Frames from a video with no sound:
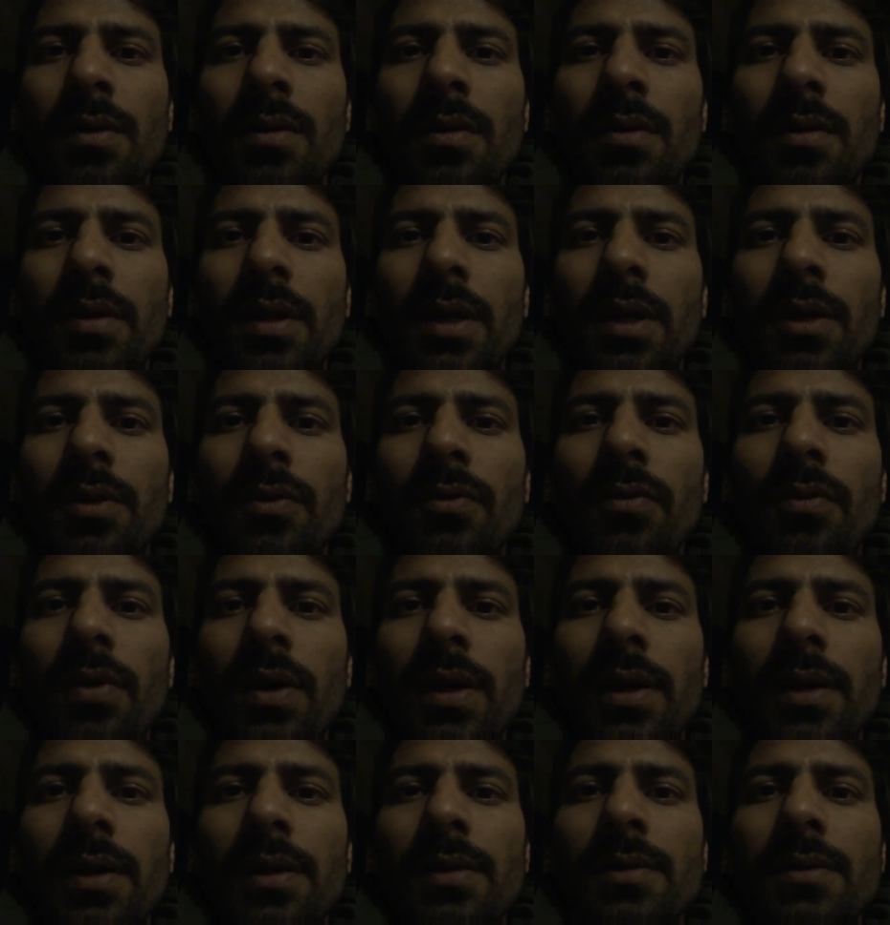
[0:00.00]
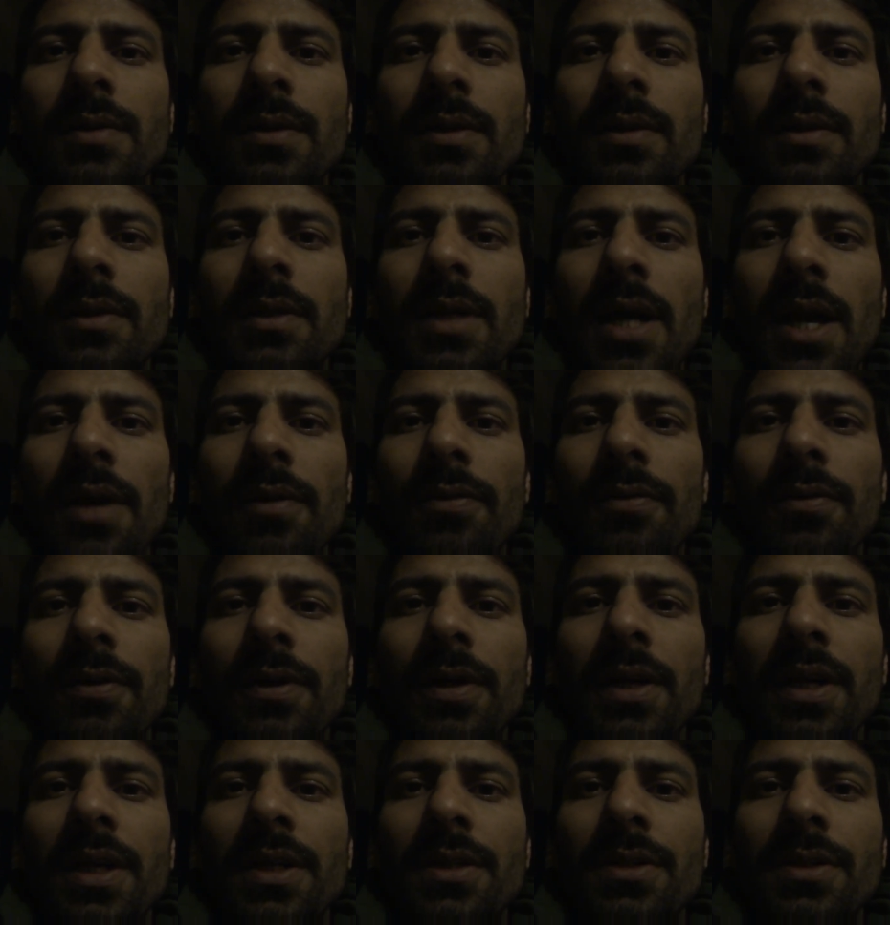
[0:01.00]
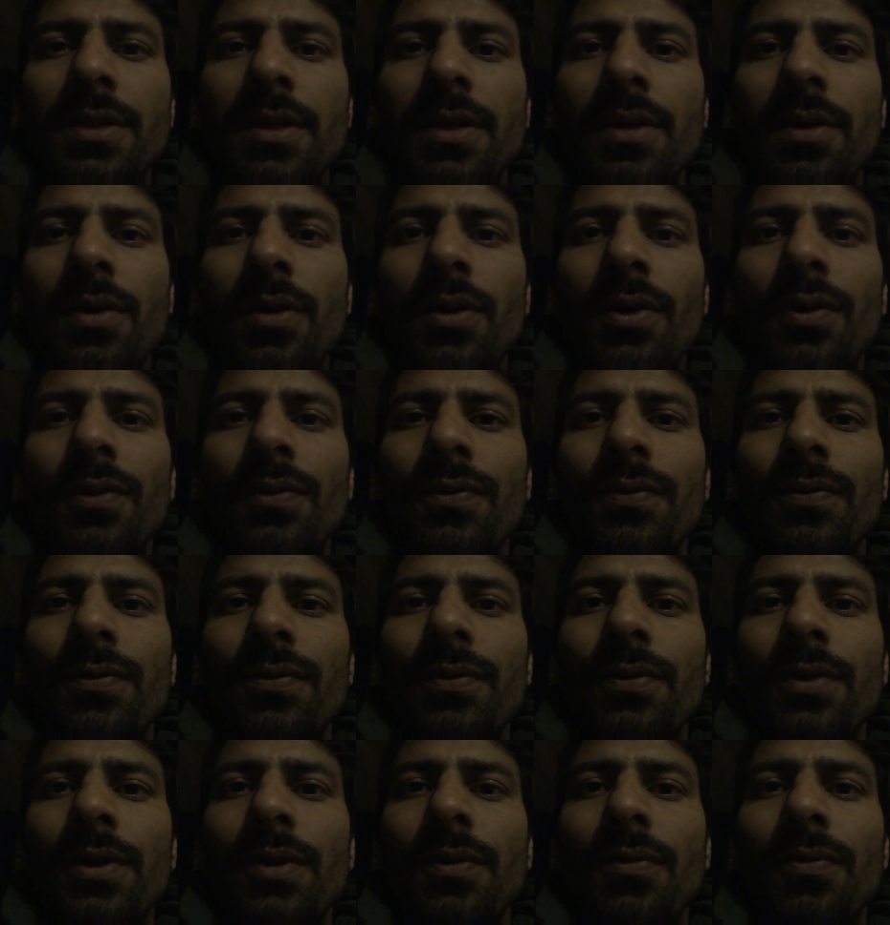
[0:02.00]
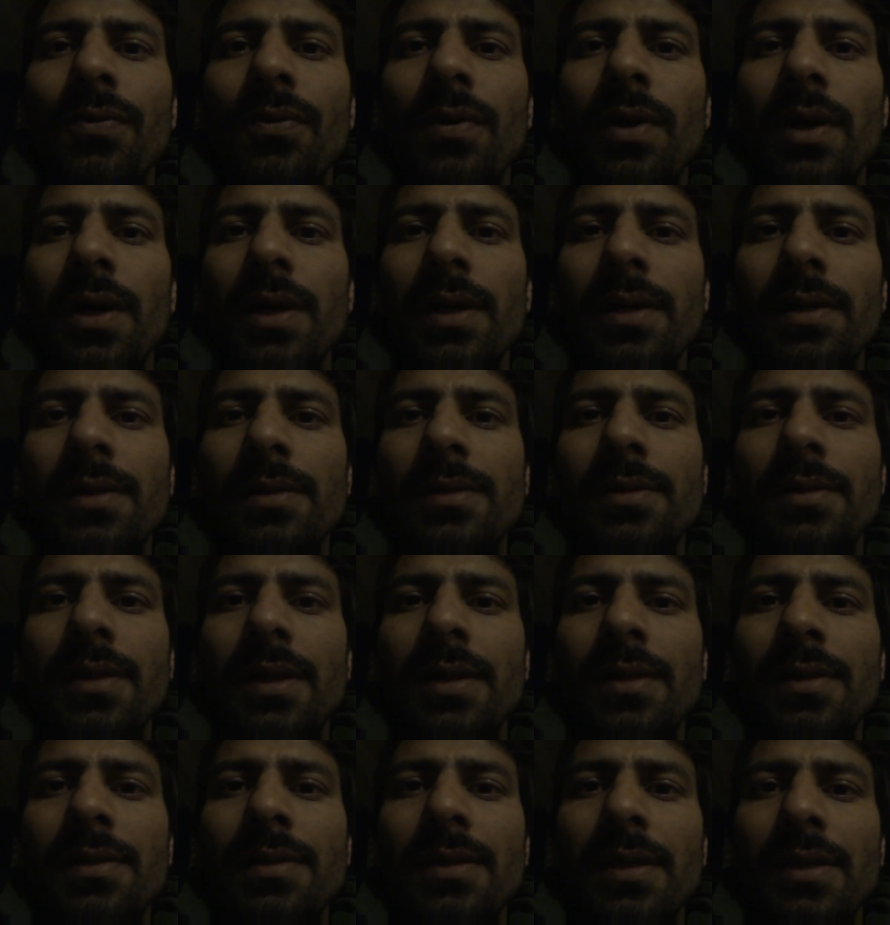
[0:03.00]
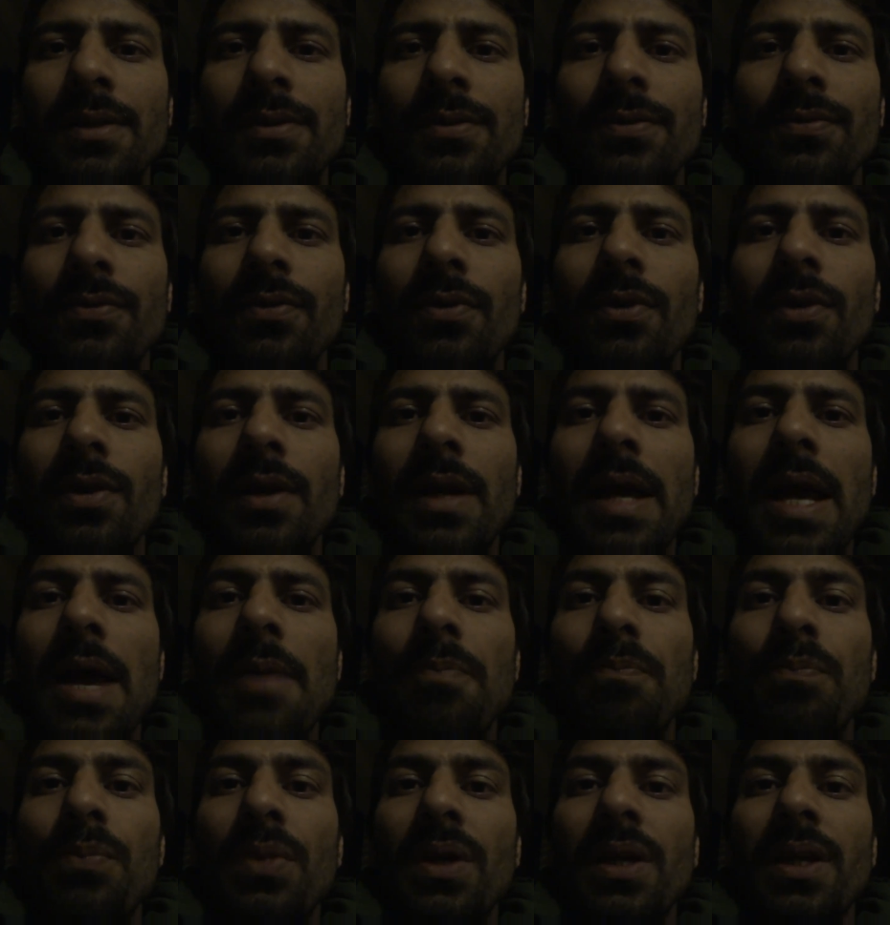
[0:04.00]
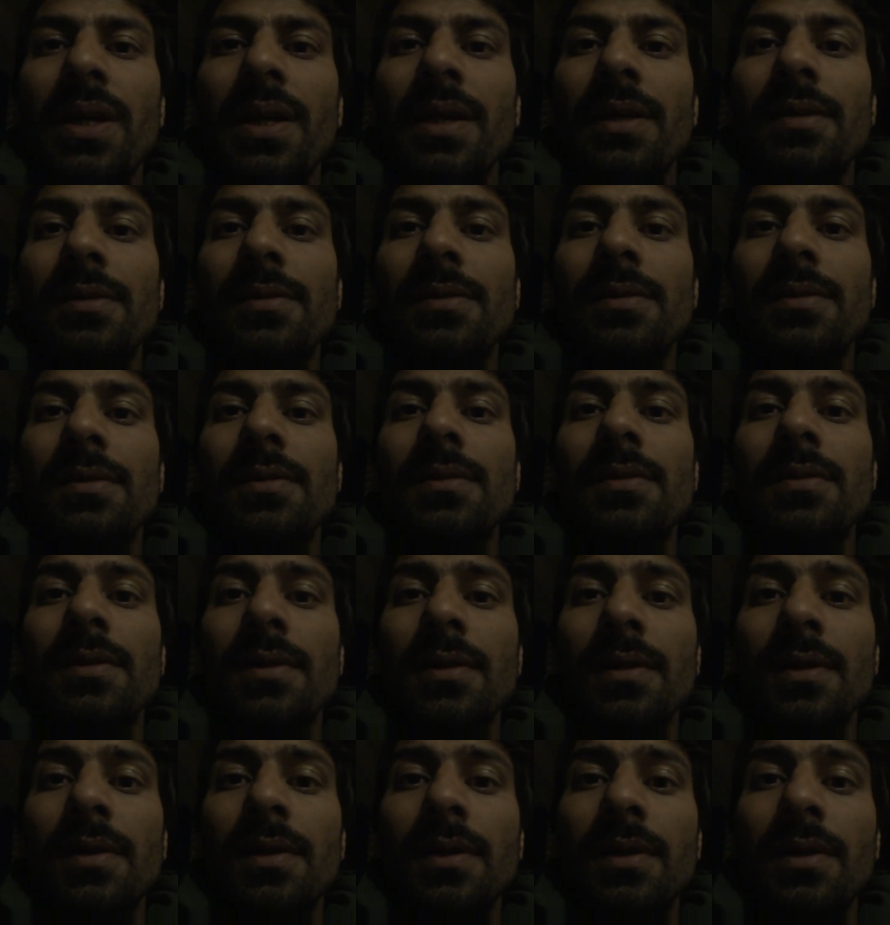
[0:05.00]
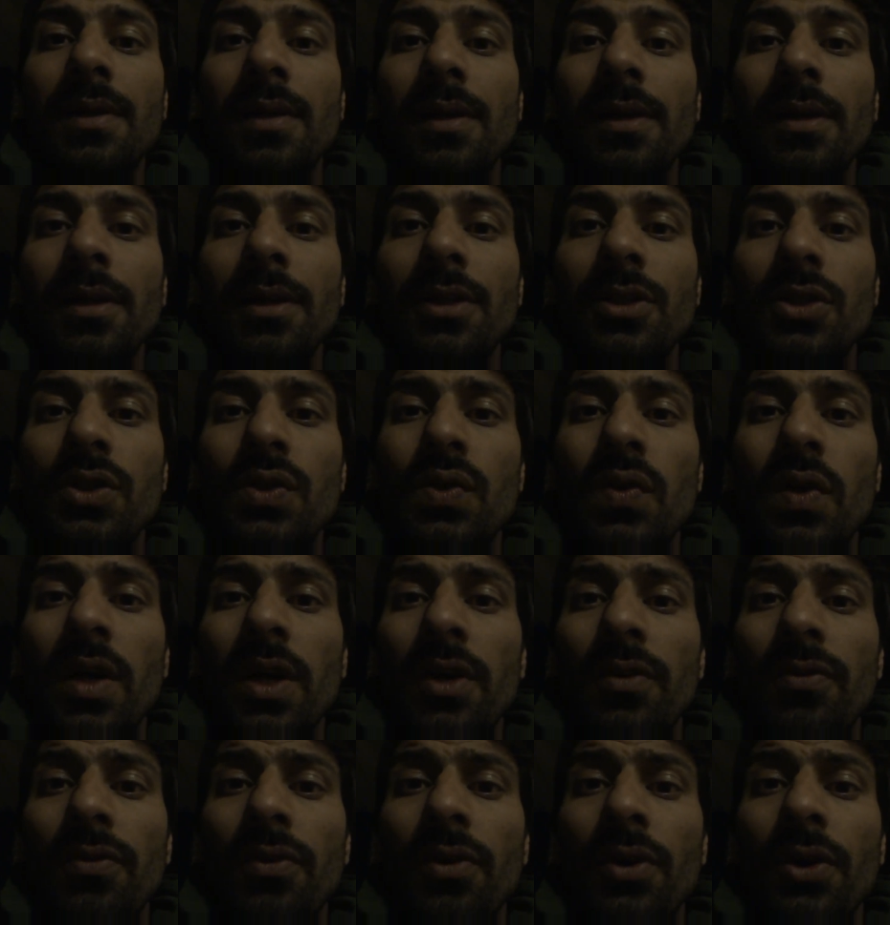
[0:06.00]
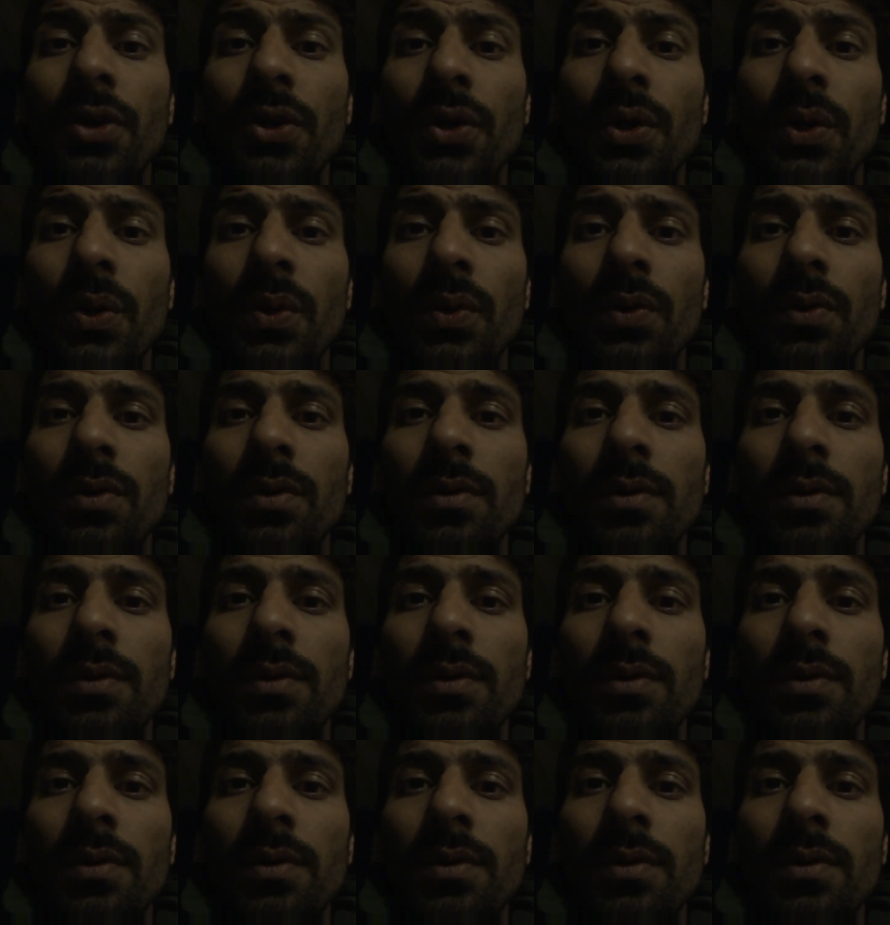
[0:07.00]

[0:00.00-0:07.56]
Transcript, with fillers: think what is the definition of the word successful happiness and enjoy for you